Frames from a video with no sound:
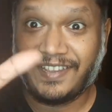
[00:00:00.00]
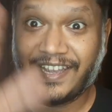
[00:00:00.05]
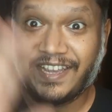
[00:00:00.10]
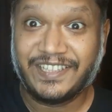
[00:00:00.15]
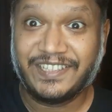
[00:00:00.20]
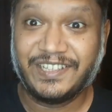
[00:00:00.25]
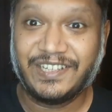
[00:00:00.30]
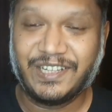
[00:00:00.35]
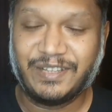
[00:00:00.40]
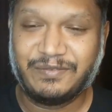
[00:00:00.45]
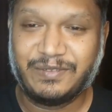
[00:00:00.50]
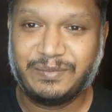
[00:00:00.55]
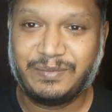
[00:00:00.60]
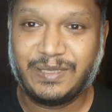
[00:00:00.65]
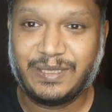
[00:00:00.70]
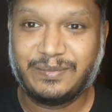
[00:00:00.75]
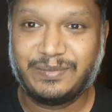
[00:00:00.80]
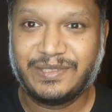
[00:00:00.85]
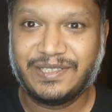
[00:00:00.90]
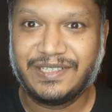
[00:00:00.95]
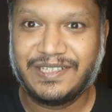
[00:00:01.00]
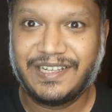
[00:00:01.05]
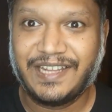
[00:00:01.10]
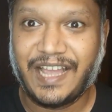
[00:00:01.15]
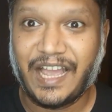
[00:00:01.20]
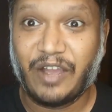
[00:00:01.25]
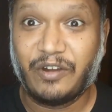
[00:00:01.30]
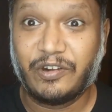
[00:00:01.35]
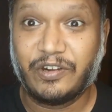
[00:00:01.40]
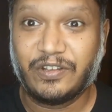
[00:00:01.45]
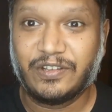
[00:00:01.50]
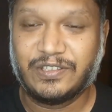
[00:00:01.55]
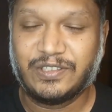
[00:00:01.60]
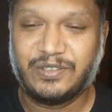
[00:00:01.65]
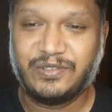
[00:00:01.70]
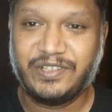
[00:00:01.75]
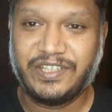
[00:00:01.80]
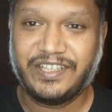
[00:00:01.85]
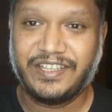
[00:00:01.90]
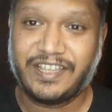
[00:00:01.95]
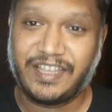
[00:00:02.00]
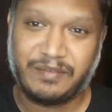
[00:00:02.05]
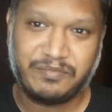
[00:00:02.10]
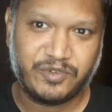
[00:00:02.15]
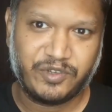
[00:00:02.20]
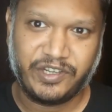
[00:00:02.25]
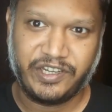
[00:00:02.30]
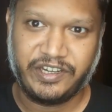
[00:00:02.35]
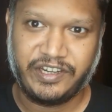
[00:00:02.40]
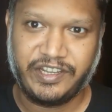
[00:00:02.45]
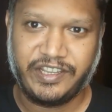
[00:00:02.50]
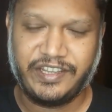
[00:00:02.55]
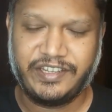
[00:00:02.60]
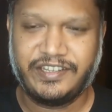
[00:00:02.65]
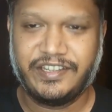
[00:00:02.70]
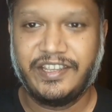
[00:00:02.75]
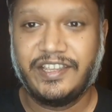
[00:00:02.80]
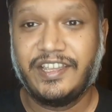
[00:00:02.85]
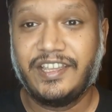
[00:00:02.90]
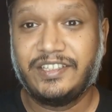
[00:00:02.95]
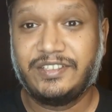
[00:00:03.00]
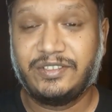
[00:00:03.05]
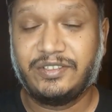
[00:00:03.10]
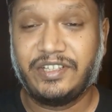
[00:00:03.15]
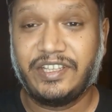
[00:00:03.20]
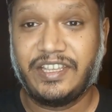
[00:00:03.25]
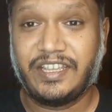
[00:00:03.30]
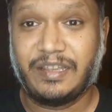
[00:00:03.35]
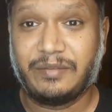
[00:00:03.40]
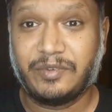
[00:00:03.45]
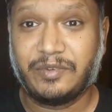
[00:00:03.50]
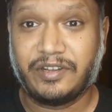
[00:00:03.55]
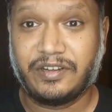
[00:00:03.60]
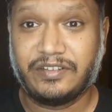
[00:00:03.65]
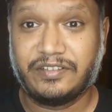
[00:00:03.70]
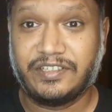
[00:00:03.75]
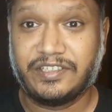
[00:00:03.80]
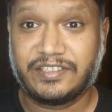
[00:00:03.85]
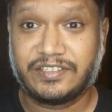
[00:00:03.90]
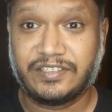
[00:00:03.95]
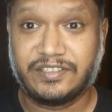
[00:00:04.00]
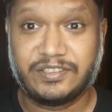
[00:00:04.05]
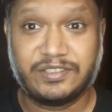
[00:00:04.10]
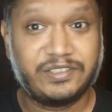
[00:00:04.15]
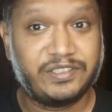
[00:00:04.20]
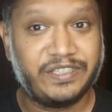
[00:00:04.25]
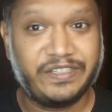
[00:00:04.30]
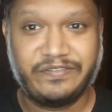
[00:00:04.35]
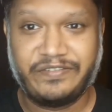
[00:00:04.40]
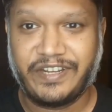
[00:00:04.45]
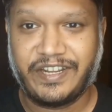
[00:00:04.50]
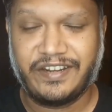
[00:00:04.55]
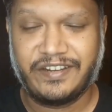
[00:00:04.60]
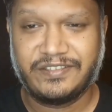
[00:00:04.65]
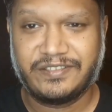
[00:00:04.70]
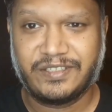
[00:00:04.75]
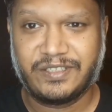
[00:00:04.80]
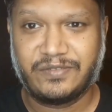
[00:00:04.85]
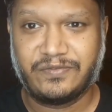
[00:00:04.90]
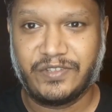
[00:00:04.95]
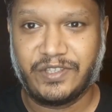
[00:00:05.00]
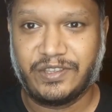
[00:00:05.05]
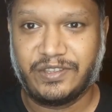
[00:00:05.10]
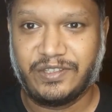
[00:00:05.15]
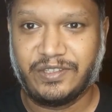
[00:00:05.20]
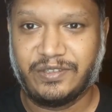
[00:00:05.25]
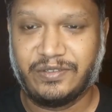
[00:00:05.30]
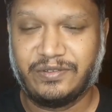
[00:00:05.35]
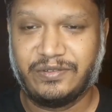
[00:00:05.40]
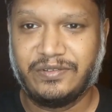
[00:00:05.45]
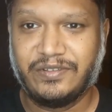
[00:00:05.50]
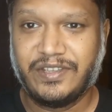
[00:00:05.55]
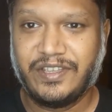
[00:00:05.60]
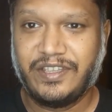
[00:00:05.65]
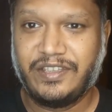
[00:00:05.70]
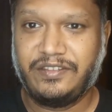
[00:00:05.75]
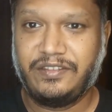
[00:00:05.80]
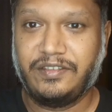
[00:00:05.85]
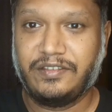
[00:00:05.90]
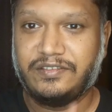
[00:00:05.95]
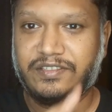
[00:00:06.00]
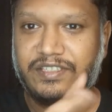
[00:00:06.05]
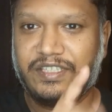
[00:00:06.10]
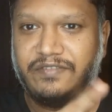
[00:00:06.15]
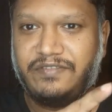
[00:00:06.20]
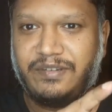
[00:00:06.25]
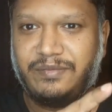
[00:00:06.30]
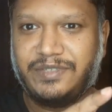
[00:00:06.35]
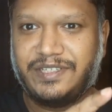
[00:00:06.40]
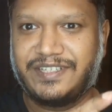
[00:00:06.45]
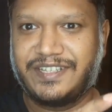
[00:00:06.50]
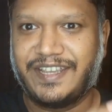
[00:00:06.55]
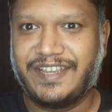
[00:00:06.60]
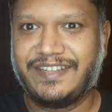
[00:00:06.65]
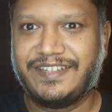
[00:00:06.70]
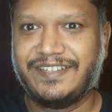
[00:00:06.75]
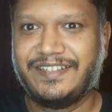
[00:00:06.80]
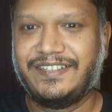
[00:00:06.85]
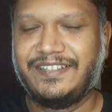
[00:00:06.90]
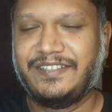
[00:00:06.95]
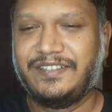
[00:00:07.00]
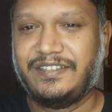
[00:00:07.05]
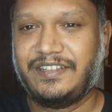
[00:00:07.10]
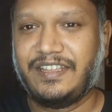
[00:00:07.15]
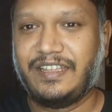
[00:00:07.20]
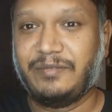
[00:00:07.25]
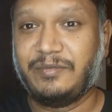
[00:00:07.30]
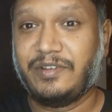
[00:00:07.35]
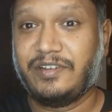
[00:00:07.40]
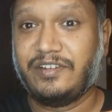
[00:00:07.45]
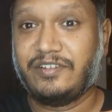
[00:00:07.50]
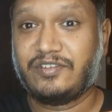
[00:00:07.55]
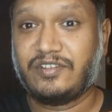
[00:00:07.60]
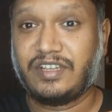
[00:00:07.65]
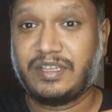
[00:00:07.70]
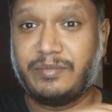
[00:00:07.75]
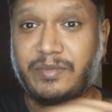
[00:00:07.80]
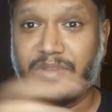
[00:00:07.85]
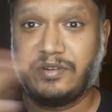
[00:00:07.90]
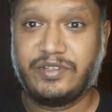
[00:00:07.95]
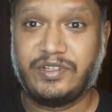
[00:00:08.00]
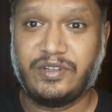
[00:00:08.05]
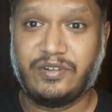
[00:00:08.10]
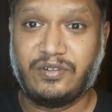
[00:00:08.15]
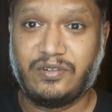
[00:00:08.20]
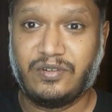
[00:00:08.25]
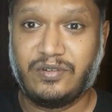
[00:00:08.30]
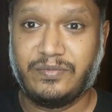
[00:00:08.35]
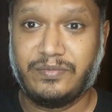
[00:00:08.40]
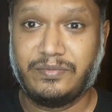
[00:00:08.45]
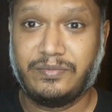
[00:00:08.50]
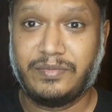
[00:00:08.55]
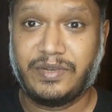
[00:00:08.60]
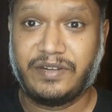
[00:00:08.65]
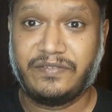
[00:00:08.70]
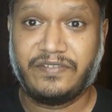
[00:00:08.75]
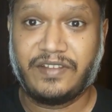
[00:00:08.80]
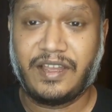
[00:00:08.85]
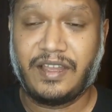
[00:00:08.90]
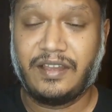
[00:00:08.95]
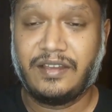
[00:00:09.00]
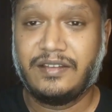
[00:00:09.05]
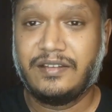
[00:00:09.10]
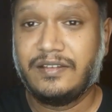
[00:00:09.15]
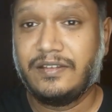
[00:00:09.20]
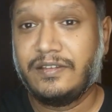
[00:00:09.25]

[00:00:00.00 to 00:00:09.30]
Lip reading: Hi there, lovely people. How are you all doing? I'm doing great. Today, I'm going to discuss three fragrances with you. You can see from the title, I'm going to talk about Dior Homme Parfum,